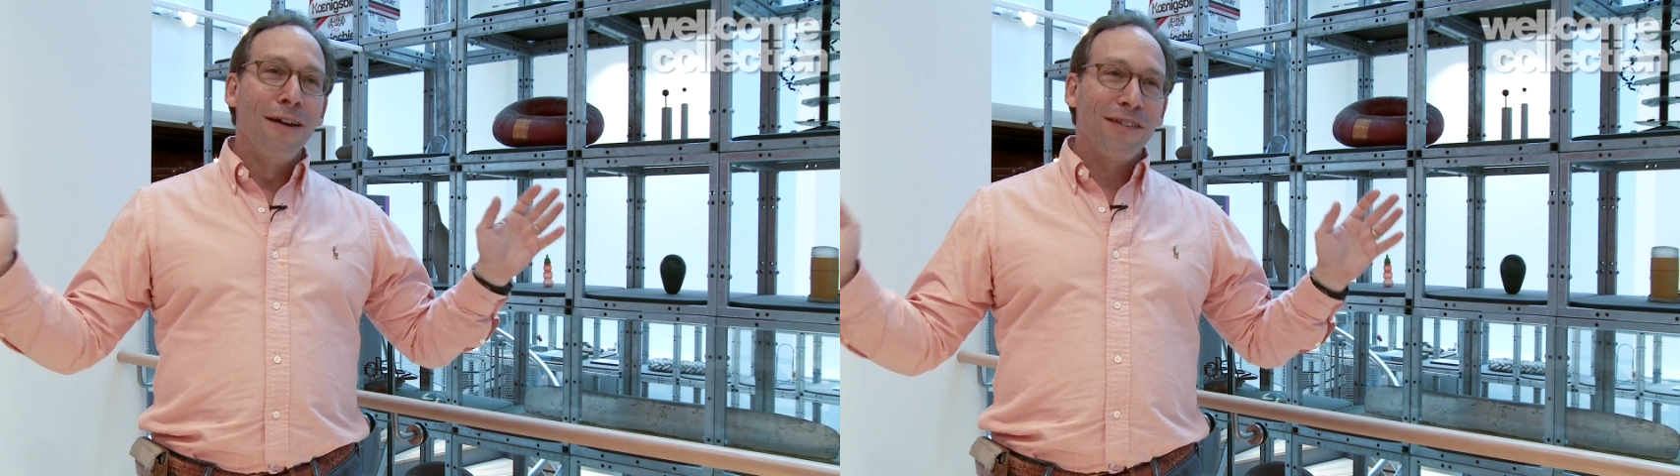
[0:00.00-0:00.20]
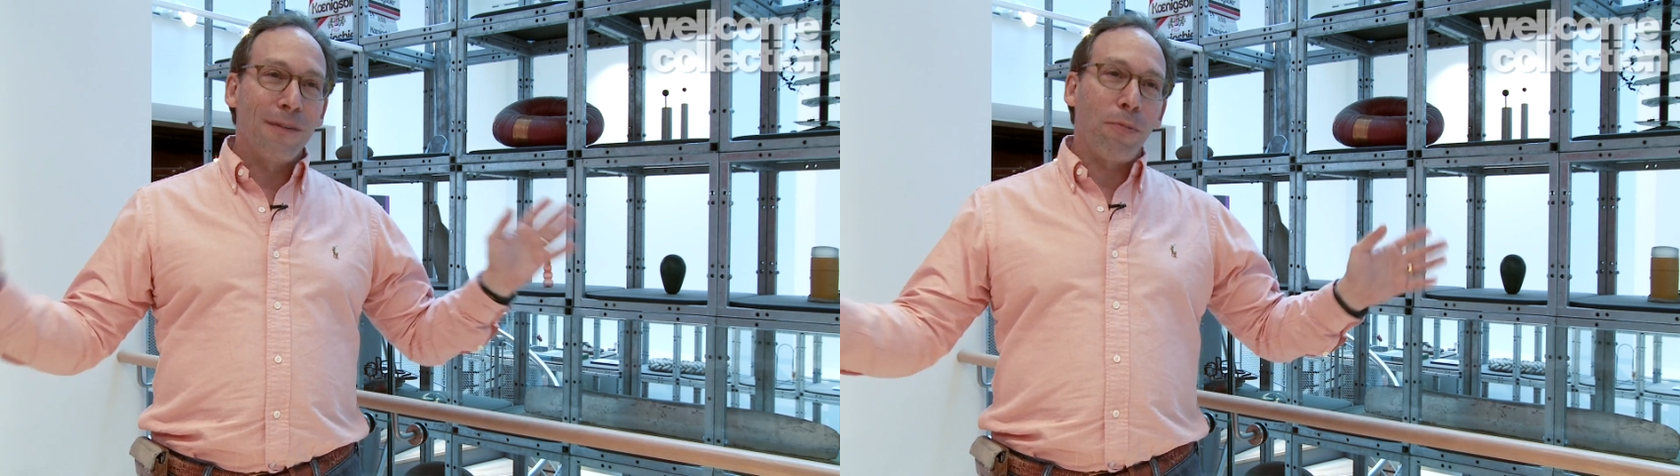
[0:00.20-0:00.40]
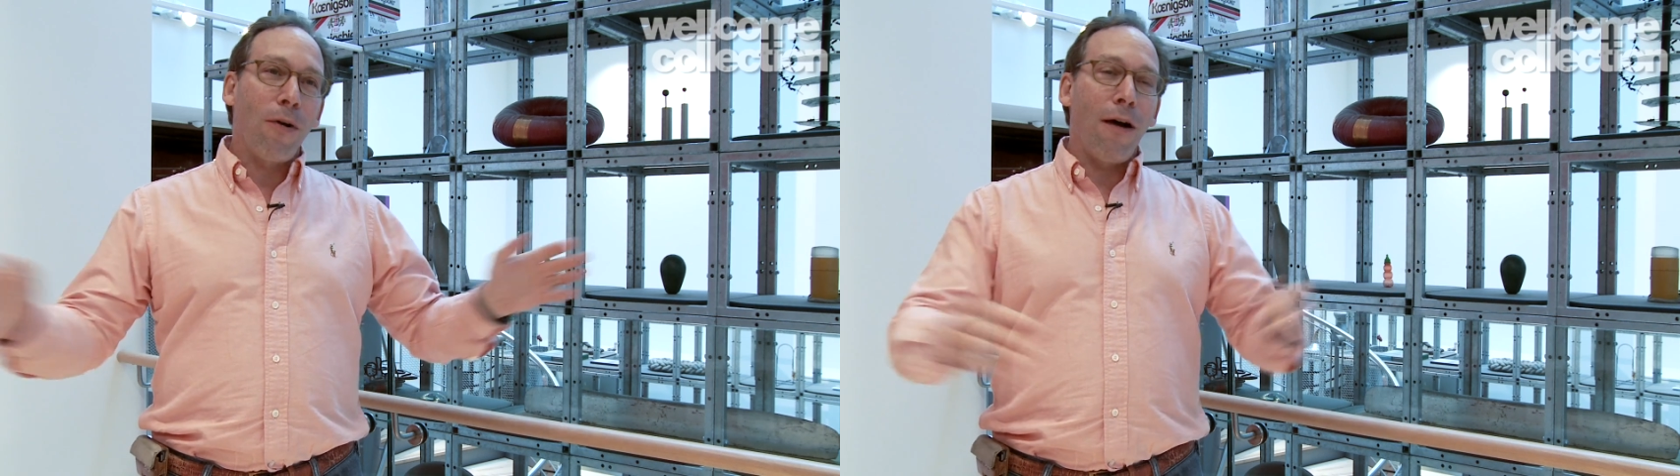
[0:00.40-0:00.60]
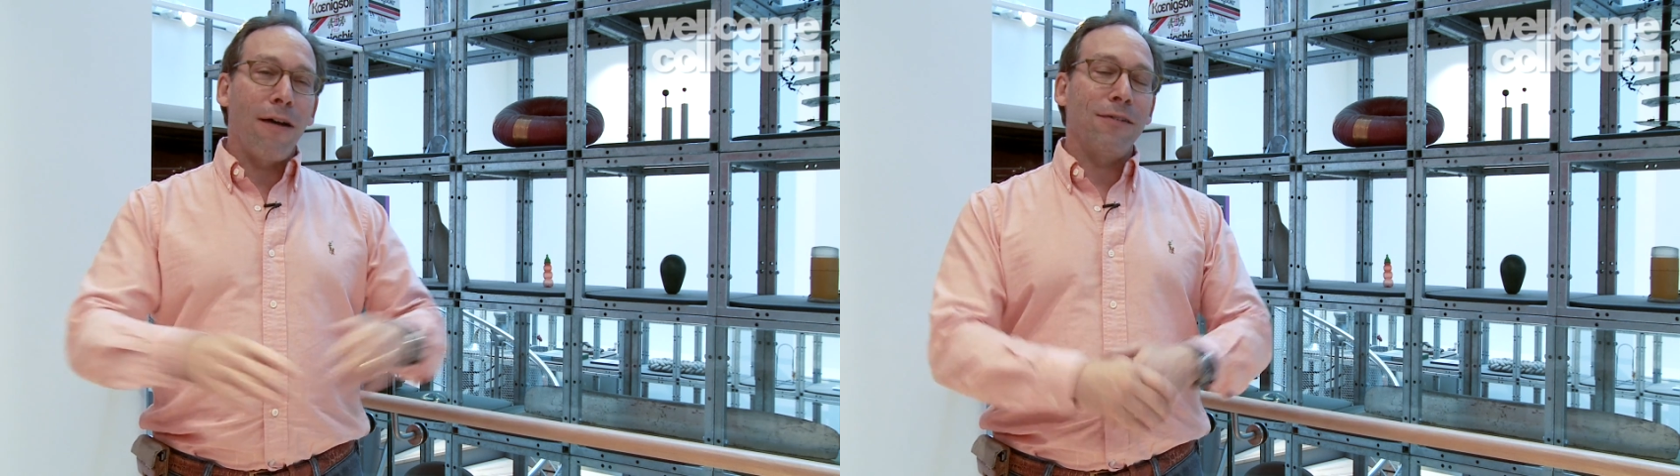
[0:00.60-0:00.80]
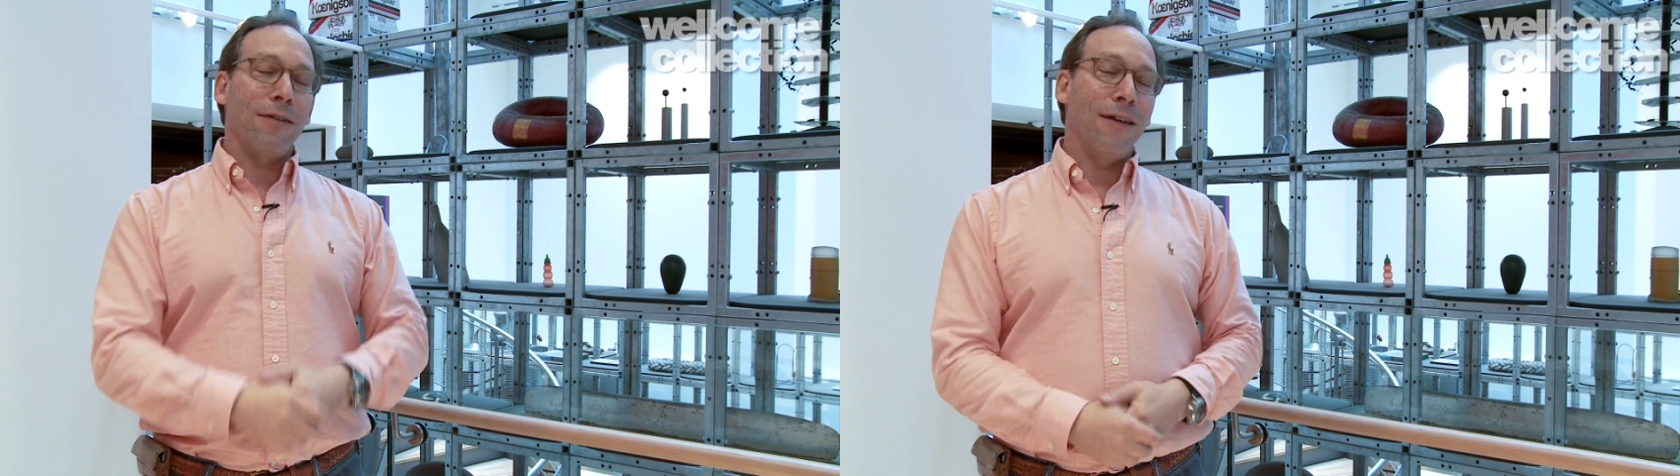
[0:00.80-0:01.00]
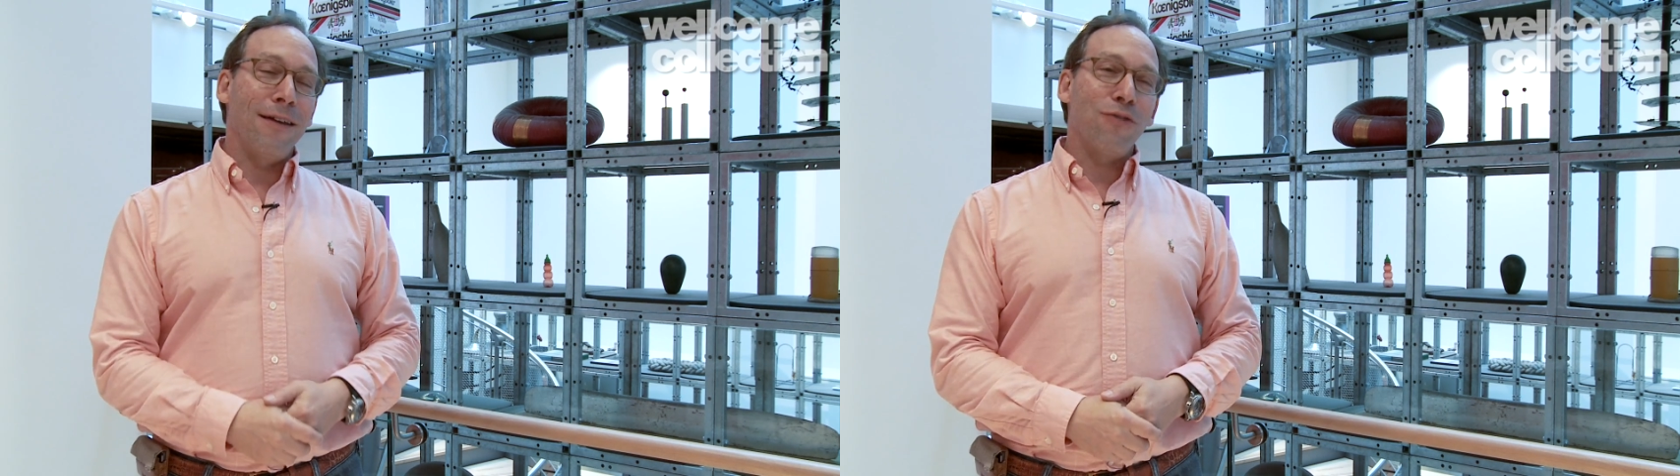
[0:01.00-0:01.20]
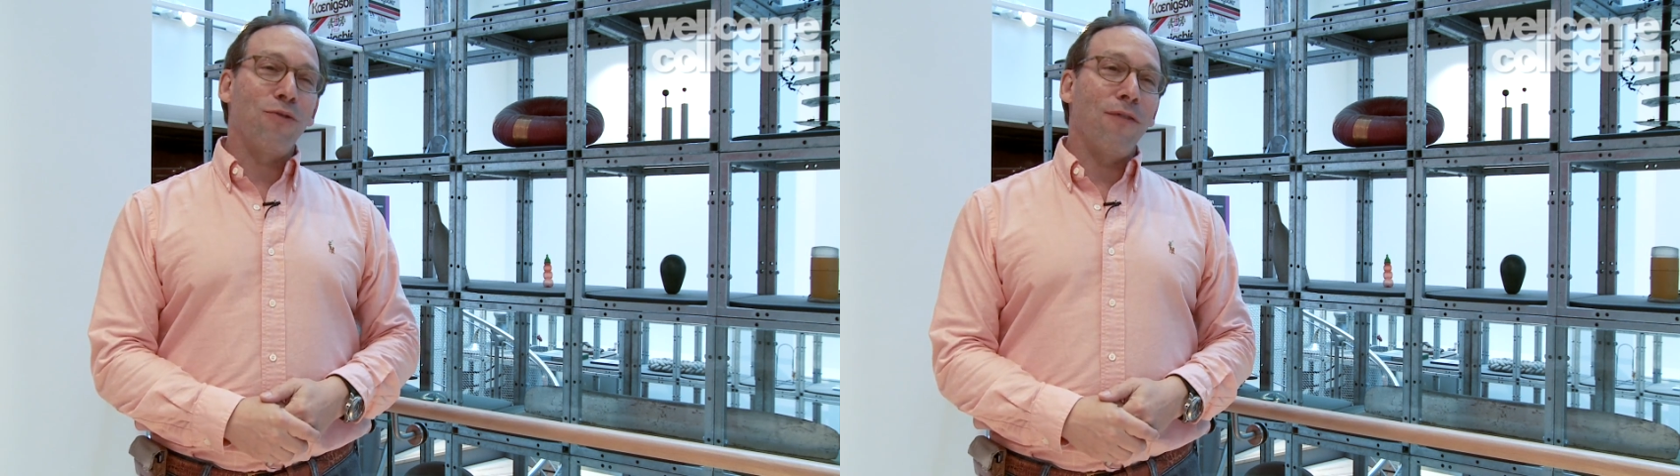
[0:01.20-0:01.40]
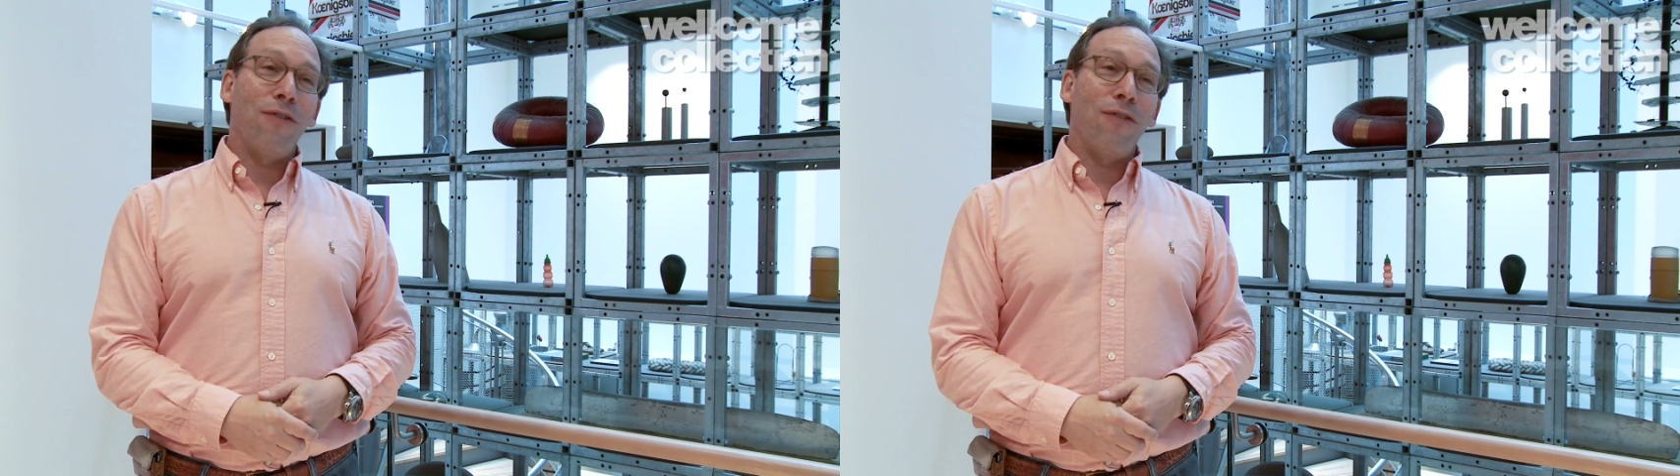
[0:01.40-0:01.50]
surprise in the history of